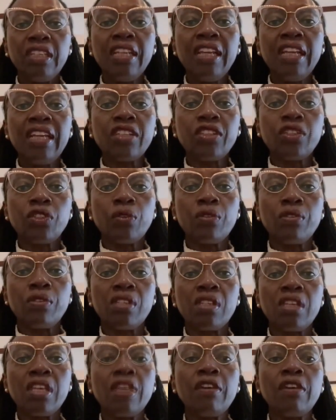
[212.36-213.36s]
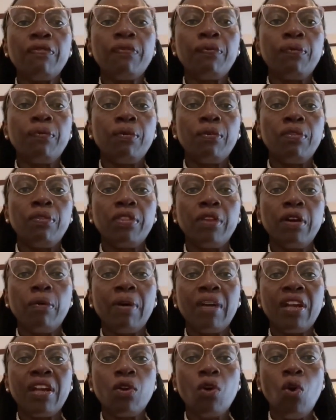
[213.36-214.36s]
elections if there
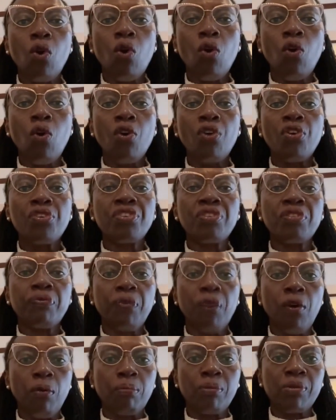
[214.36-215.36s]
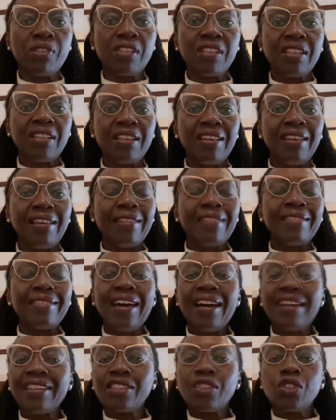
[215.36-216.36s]
were no reforms.
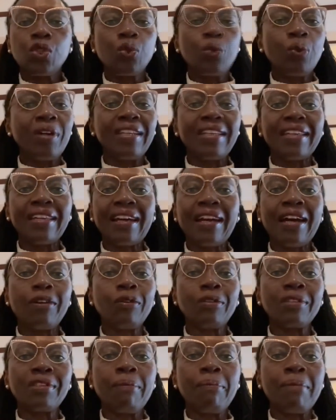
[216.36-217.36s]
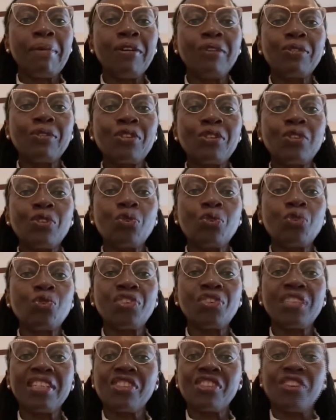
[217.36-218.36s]
That surely cannot amount to
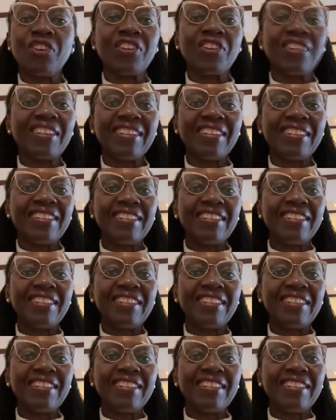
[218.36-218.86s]
treason.